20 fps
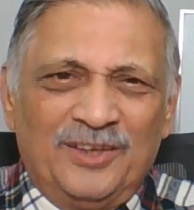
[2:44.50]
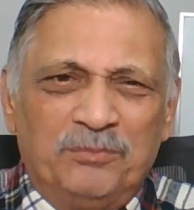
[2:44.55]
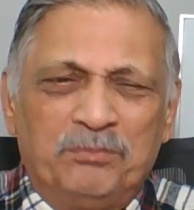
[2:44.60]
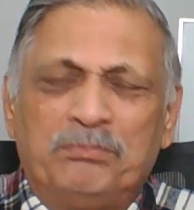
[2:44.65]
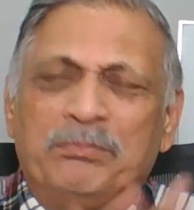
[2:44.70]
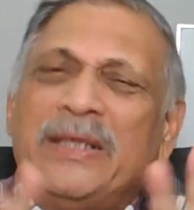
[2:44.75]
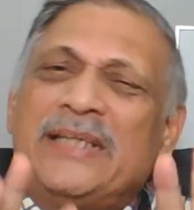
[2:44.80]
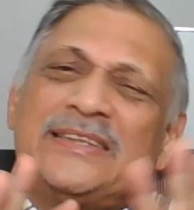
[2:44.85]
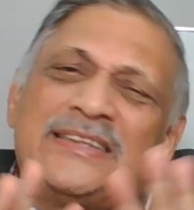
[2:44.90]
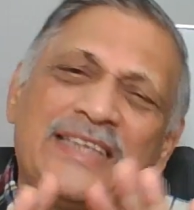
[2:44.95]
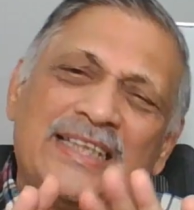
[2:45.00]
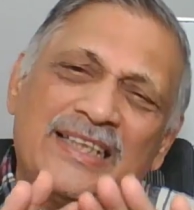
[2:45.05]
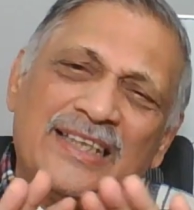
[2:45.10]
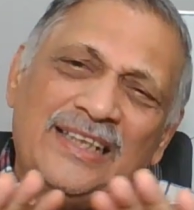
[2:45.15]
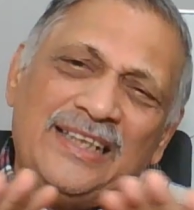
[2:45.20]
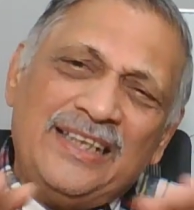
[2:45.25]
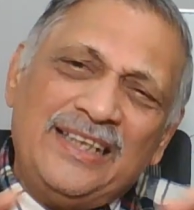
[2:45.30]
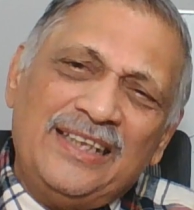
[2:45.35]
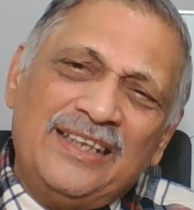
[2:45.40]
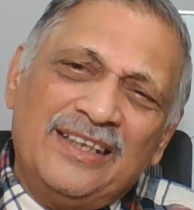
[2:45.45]

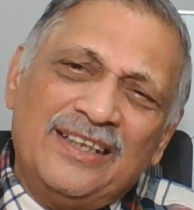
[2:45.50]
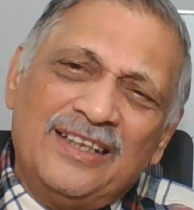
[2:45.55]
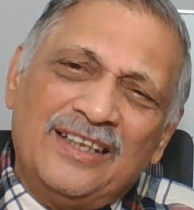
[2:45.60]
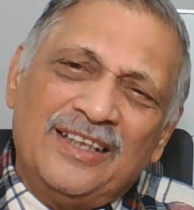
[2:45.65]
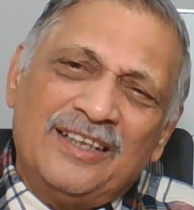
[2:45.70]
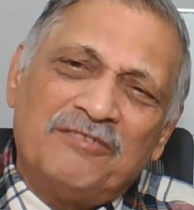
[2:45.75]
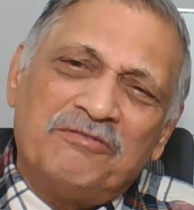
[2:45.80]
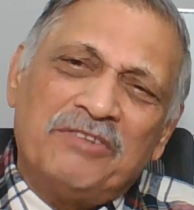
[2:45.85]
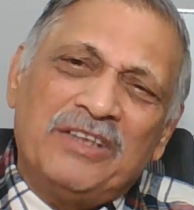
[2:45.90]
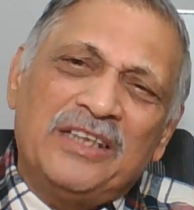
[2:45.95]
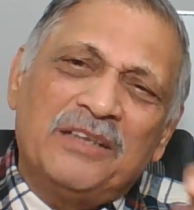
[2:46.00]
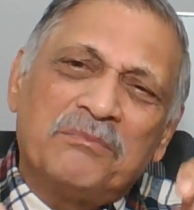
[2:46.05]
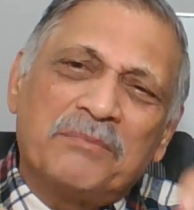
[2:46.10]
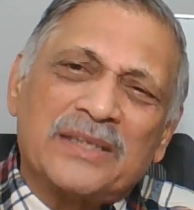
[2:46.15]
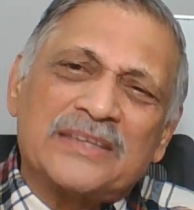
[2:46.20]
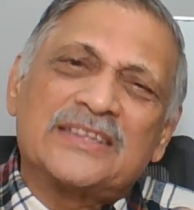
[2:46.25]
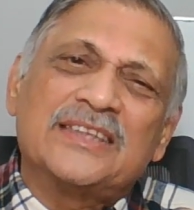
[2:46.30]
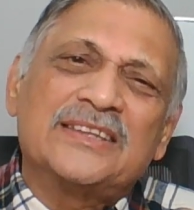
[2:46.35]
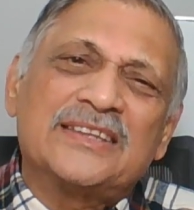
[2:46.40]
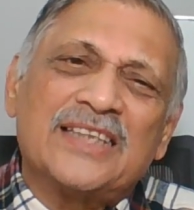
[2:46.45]
Basically, when the
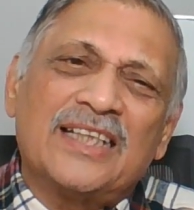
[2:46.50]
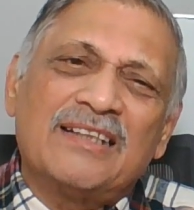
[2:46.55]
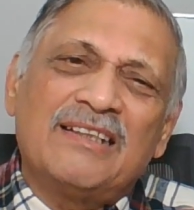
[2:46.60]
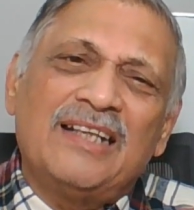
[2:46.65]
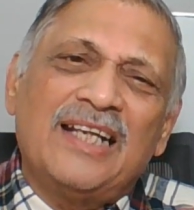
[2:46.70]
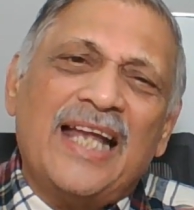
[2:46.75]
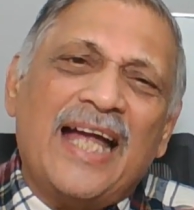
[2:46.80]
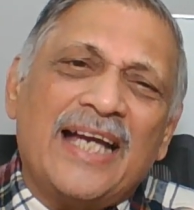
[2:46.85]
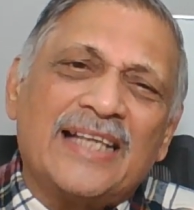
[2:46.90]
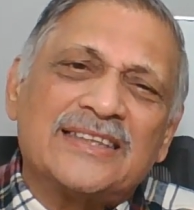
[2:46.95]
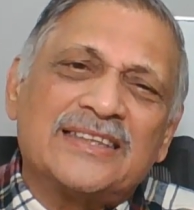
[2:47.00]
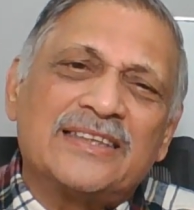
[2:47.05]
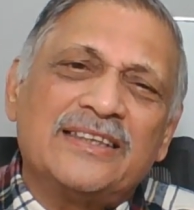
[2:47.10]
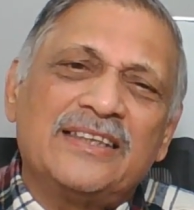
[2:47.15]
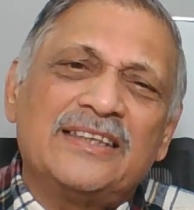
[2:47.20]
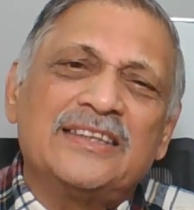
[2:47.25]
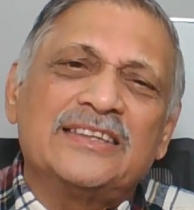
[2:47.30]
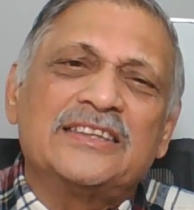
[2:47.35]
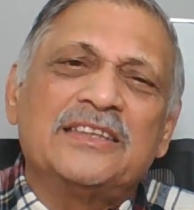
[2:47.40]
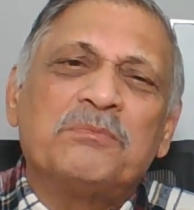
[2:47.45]
muscles are relaxed,
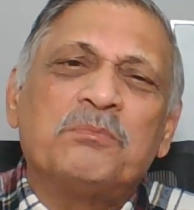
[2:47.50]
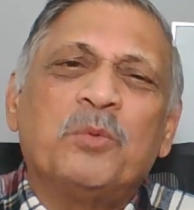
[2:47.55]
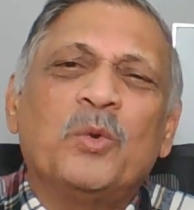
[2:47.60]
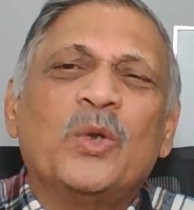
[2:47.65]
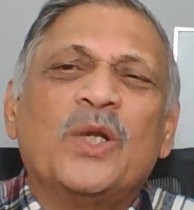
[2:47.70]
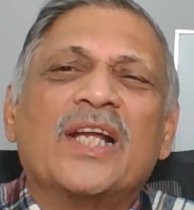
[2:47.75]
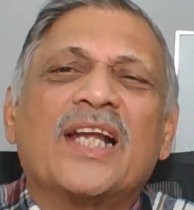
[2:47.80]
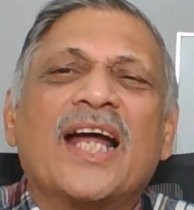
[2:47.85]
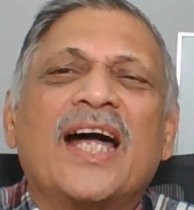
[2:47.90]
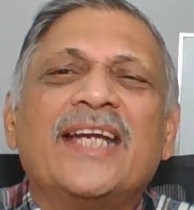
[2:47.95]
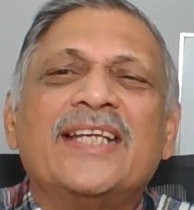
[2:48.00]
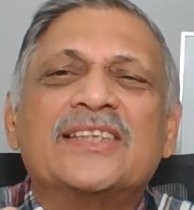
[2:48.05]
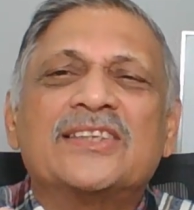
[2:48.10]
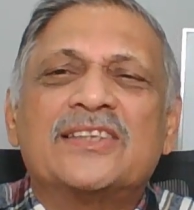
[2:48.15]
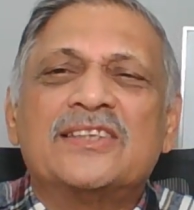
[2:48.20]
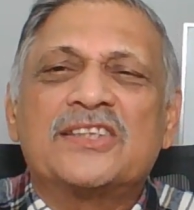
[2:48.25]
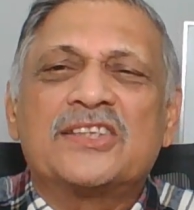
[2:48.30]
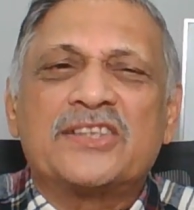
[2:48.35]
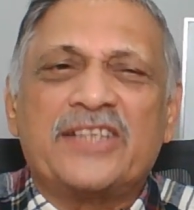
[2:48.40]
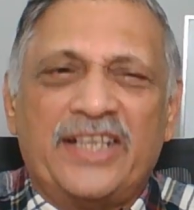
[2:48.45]
it is the
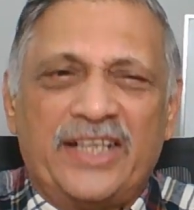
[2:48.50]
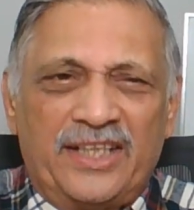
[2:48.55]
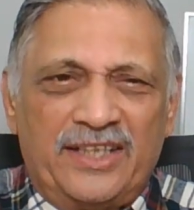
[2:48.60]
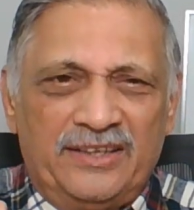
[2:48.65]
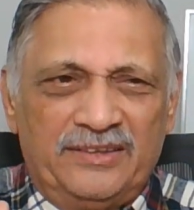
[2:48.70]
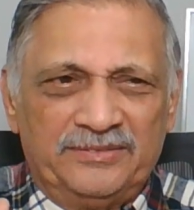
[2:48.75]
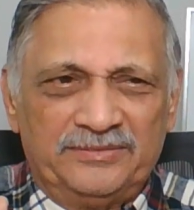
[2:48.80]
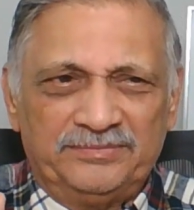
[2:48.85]
polarized state,